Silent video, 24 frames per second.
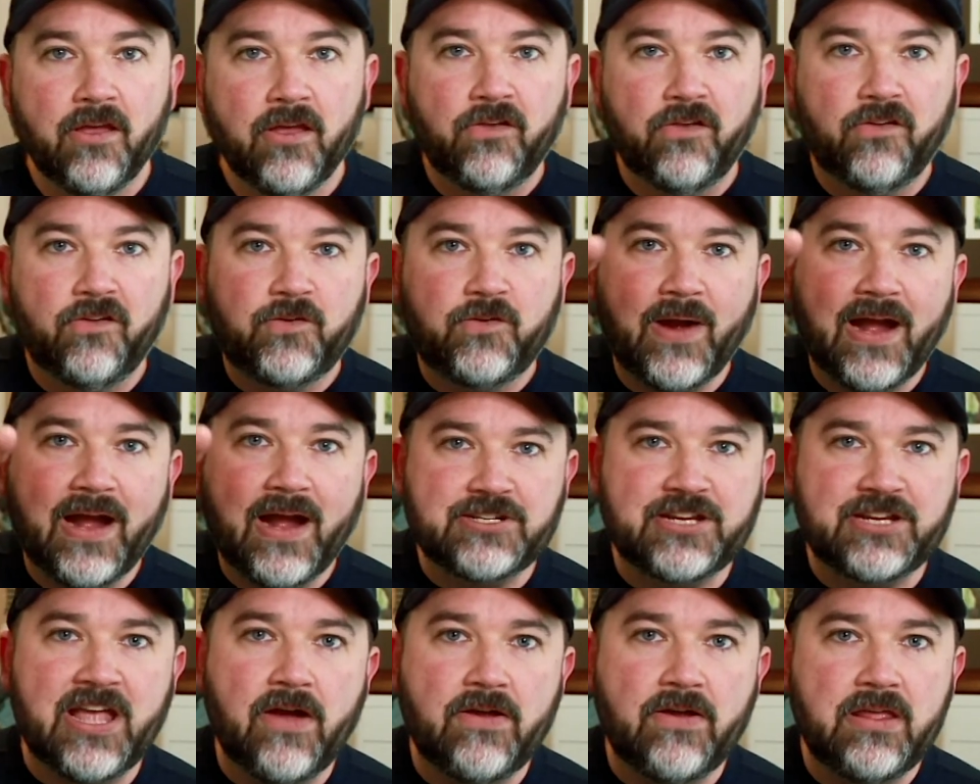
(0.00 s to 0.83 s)

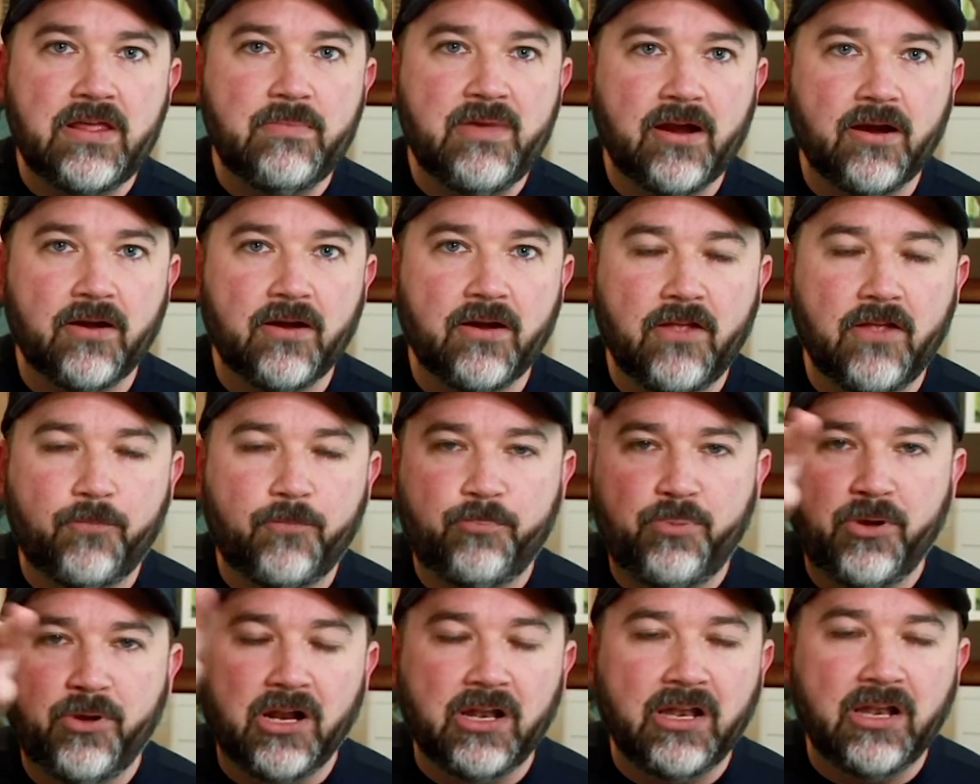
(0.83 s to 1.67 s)
Scratch county mayor. Let's
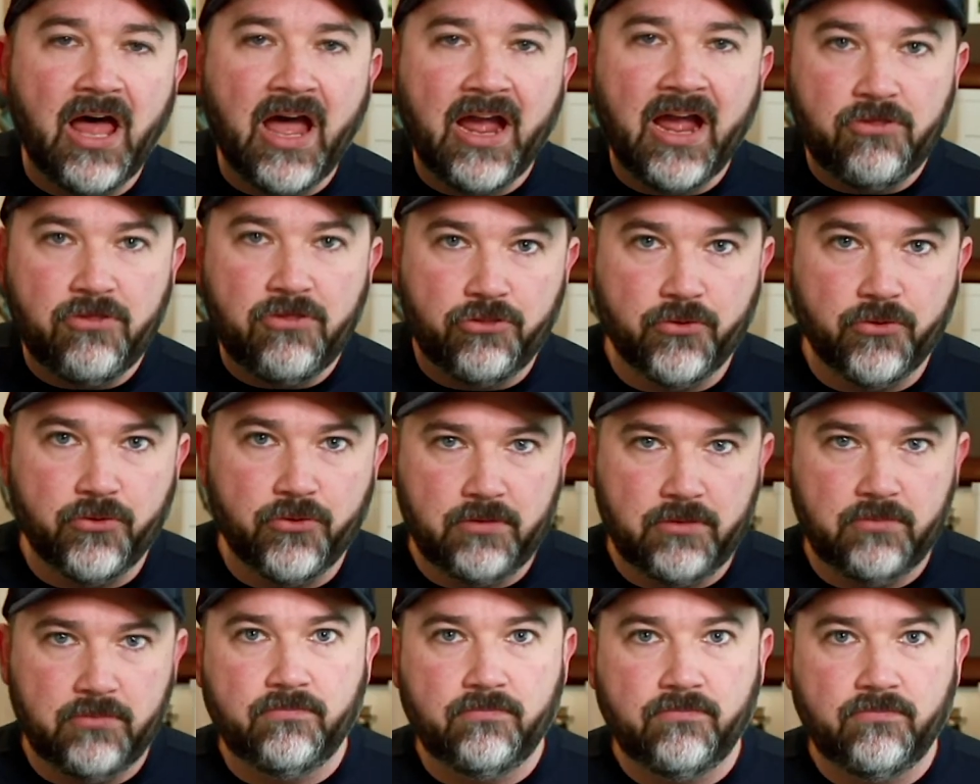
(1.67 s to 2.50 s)
put a line through it.